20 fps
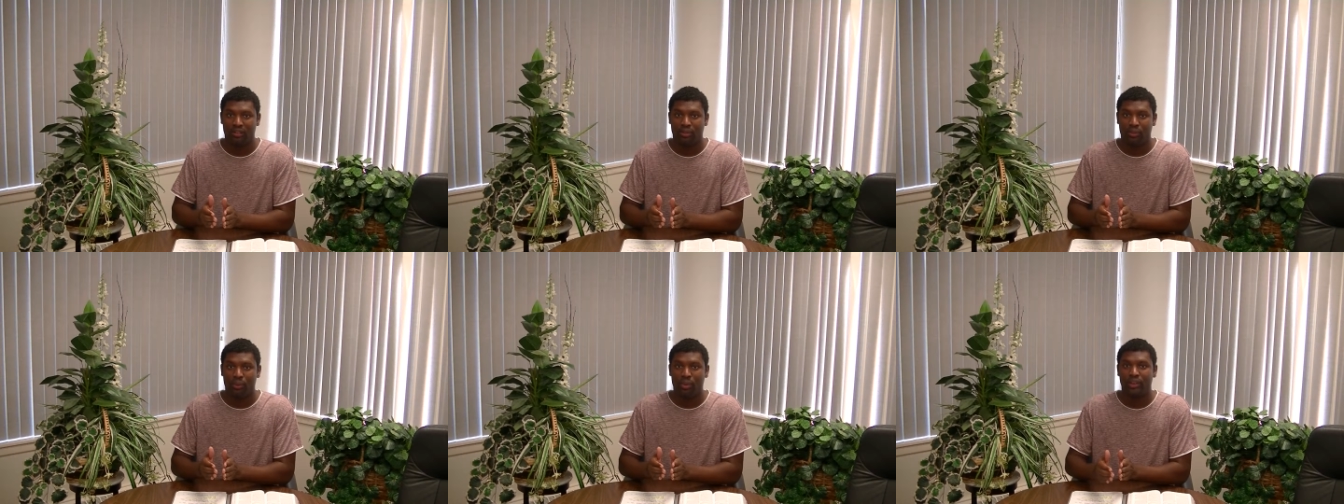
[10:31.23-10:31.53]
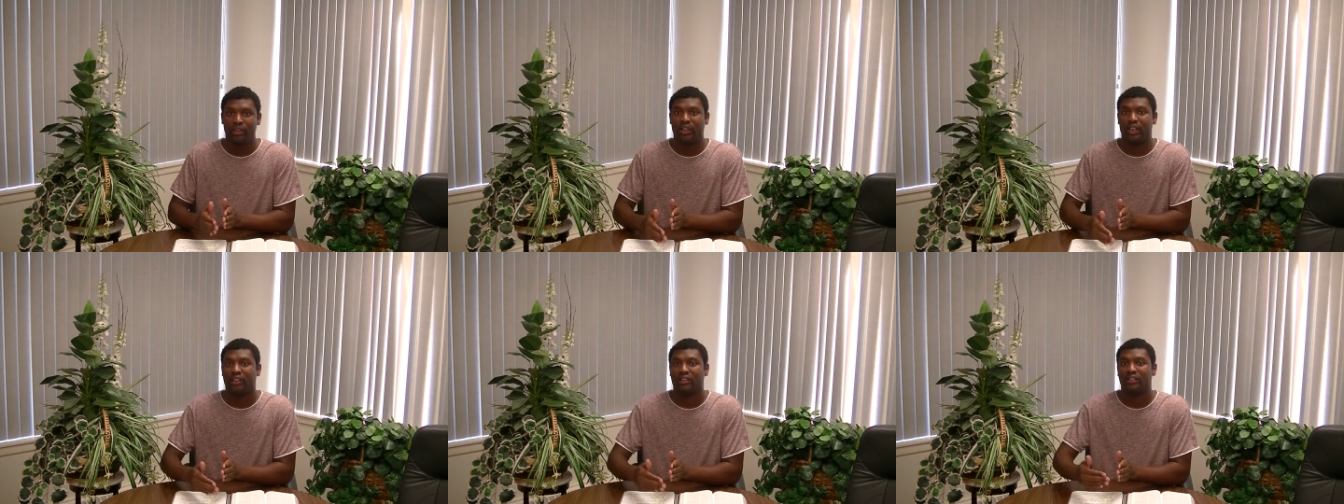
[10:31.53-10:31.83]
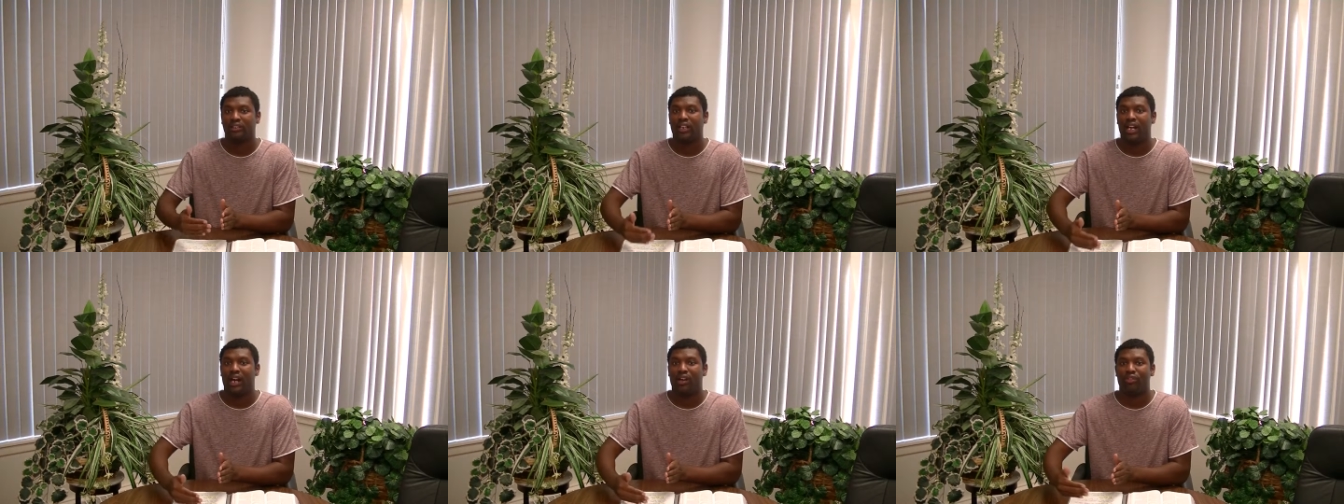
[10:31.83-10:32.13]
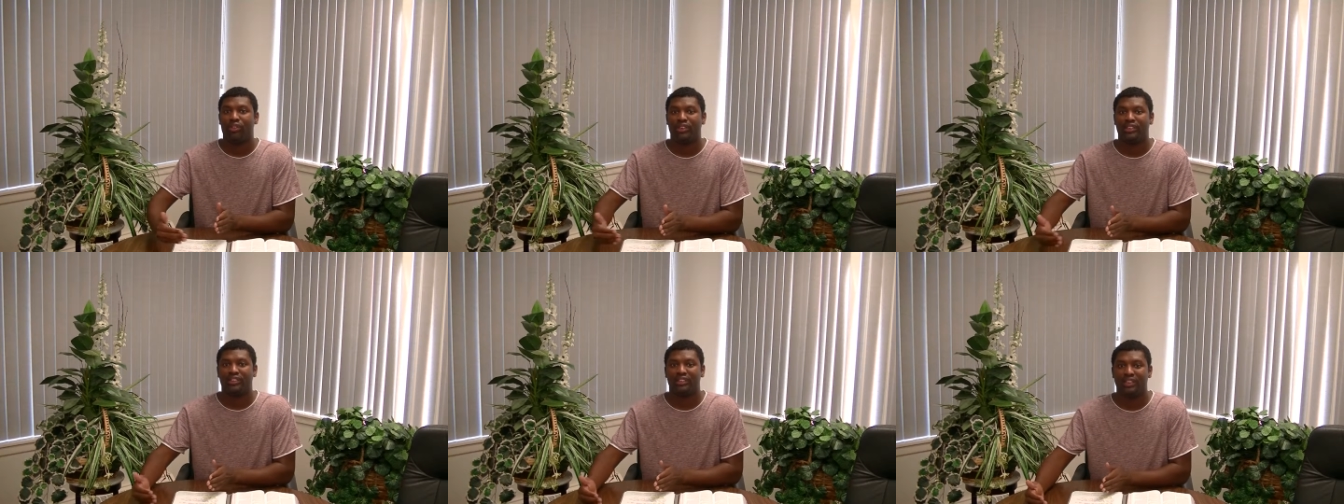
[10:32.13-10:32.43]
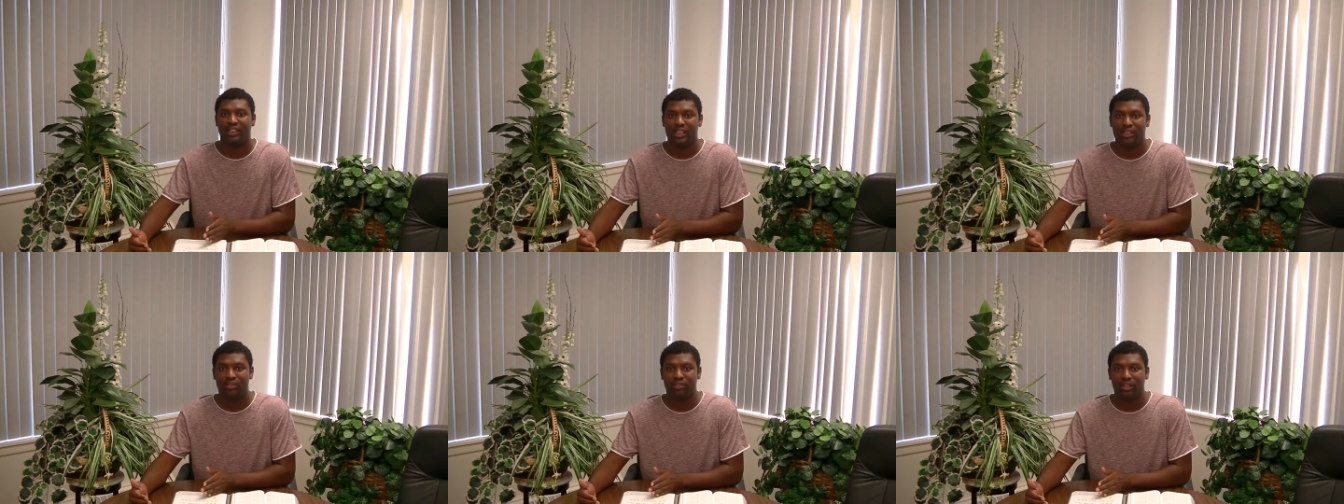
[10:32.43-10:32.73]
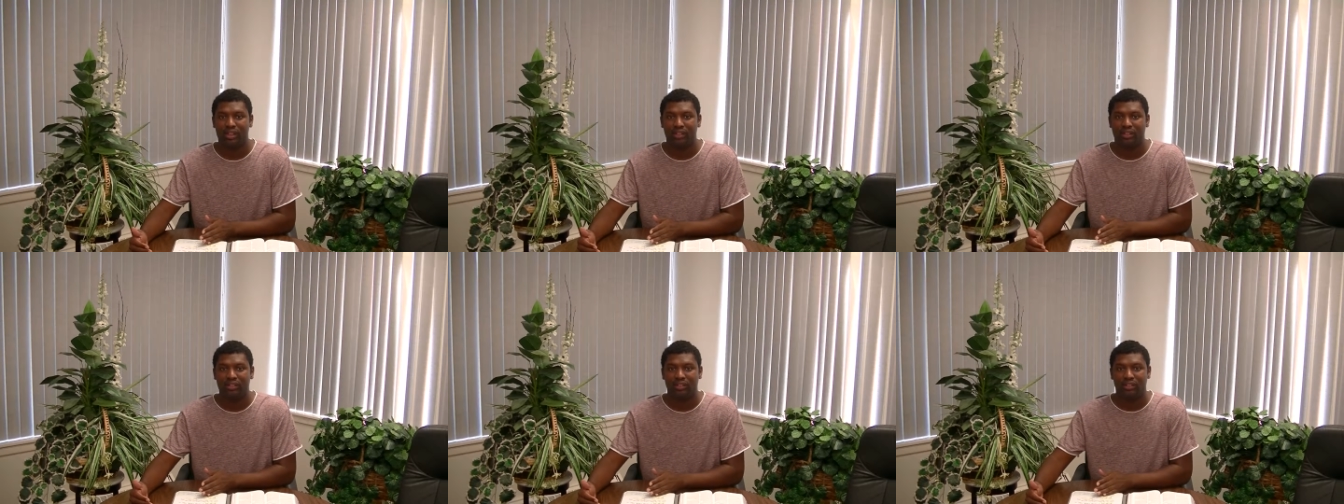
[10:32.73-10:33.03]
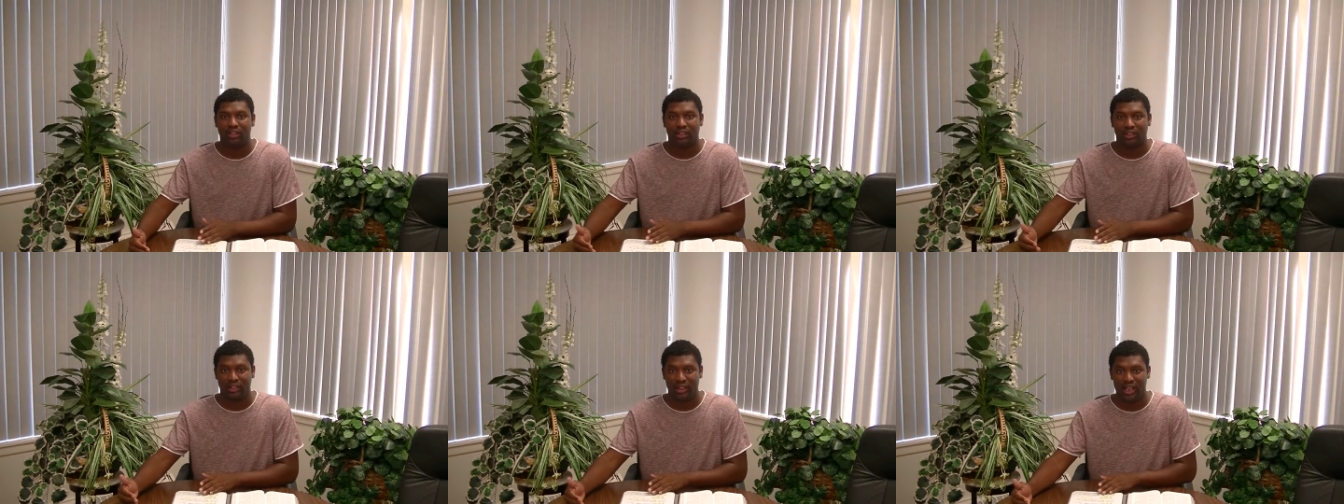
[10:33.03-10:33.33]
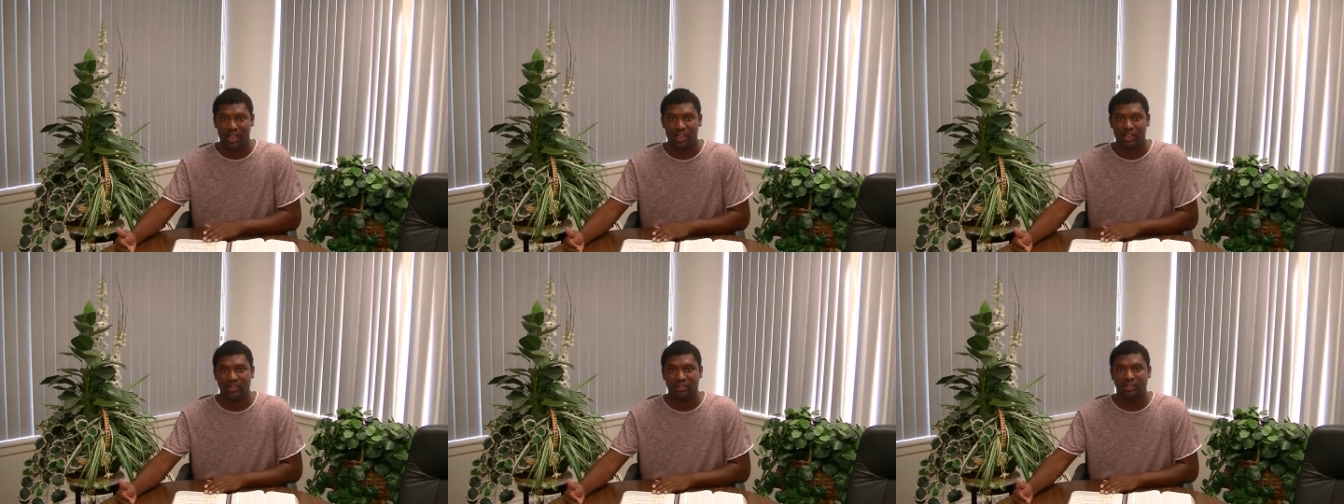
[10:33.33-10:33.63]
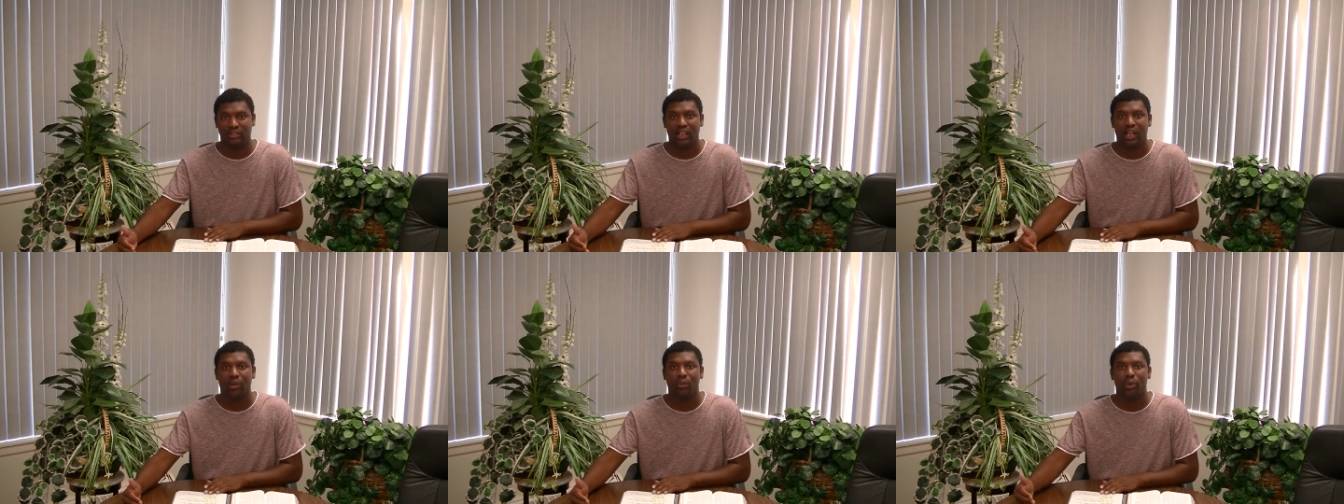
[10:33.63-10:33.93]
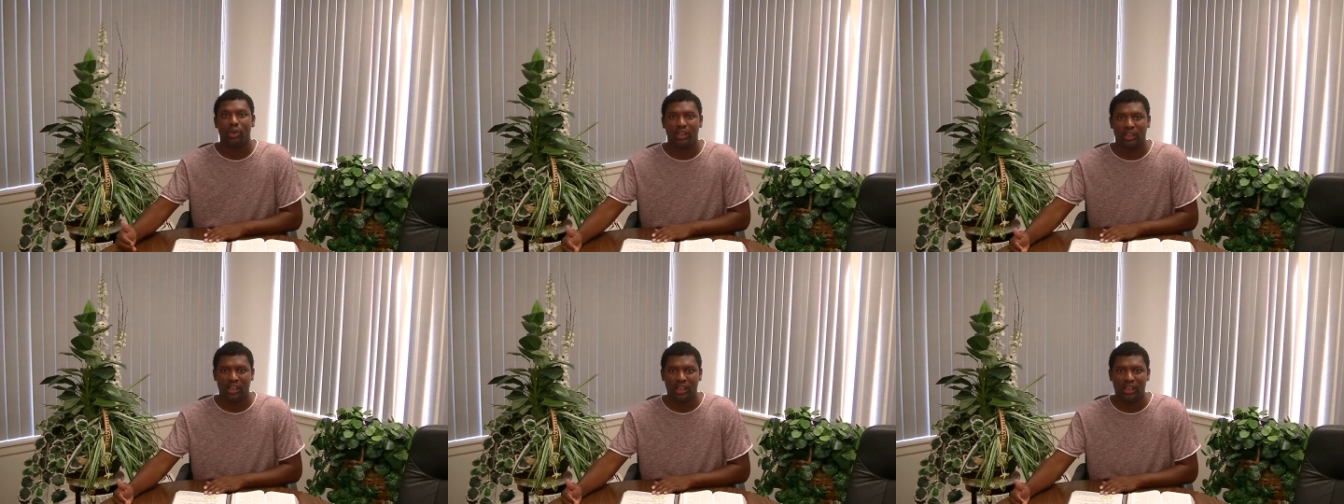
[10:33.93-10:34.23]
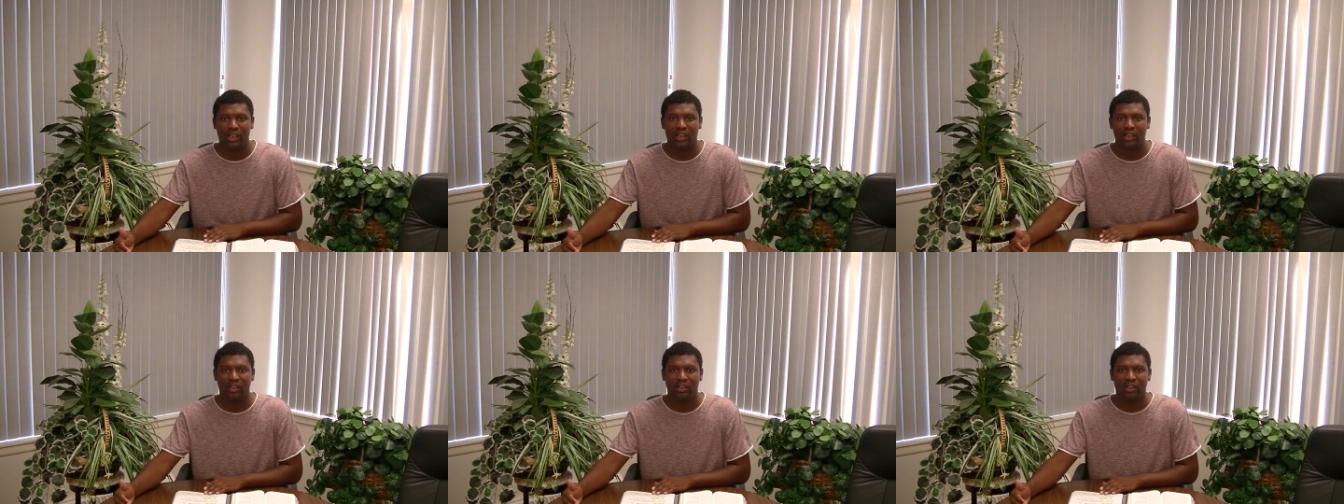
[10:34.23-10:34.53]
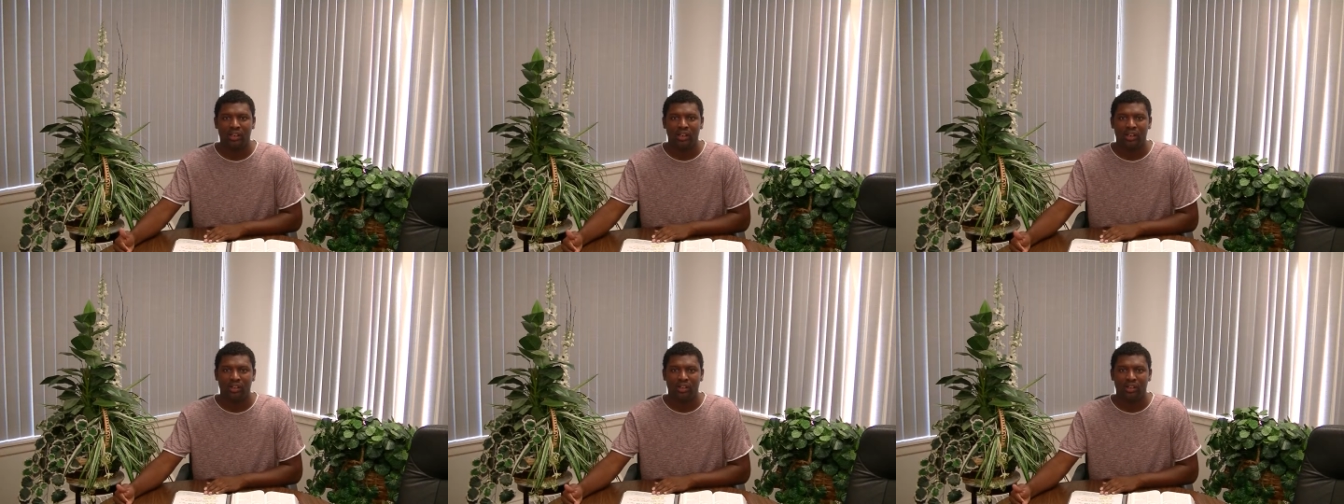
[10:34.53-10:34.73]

with us not receiving the things that we need